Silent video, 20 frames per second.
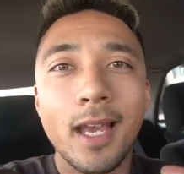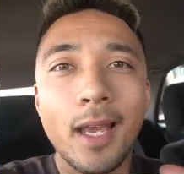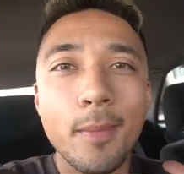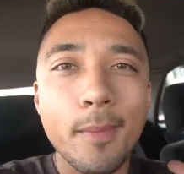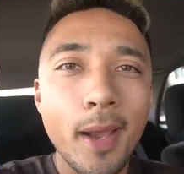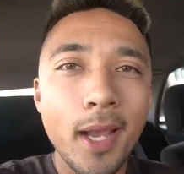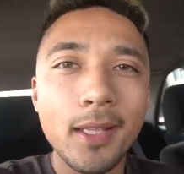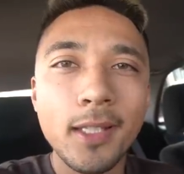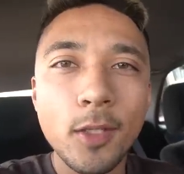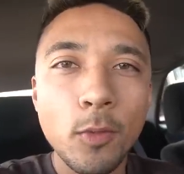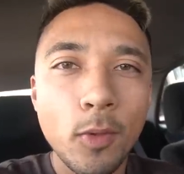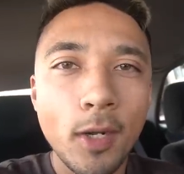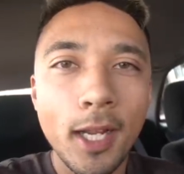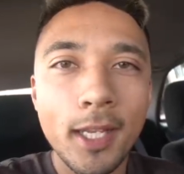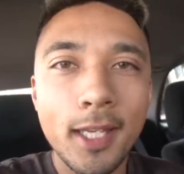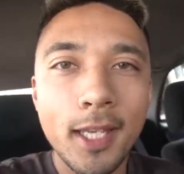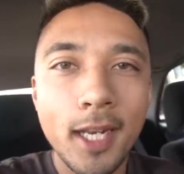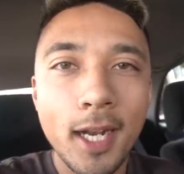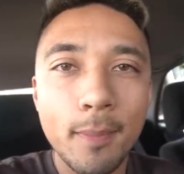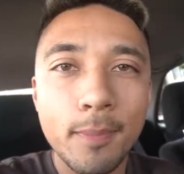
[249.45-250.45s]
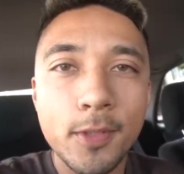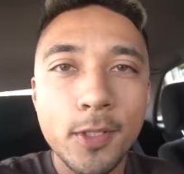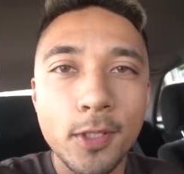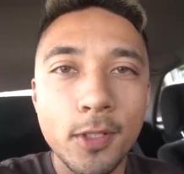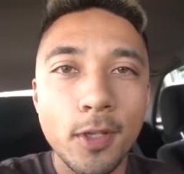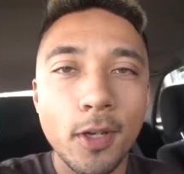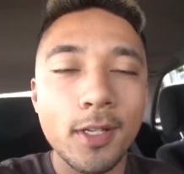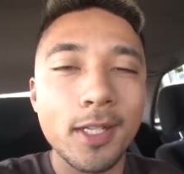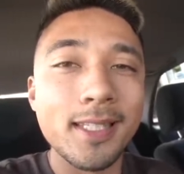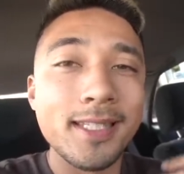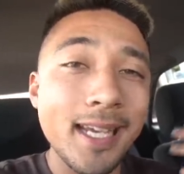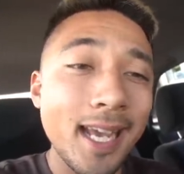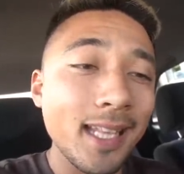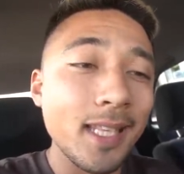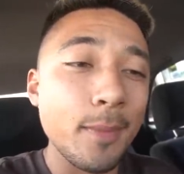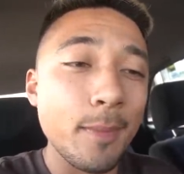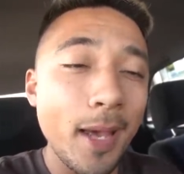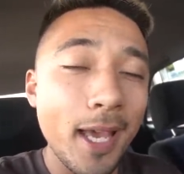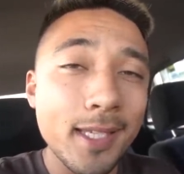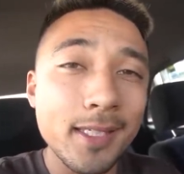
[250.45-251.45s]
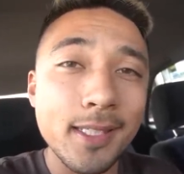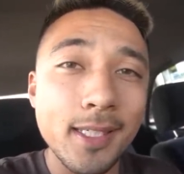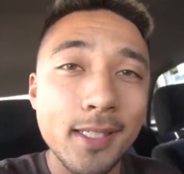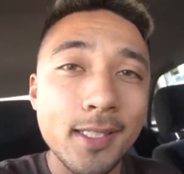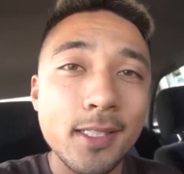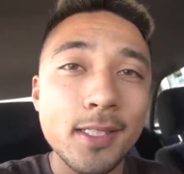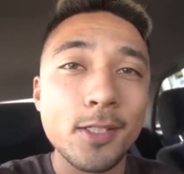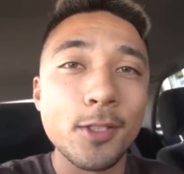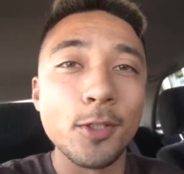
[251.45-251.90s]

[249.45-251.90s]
and mainly what I get up to on a daily basis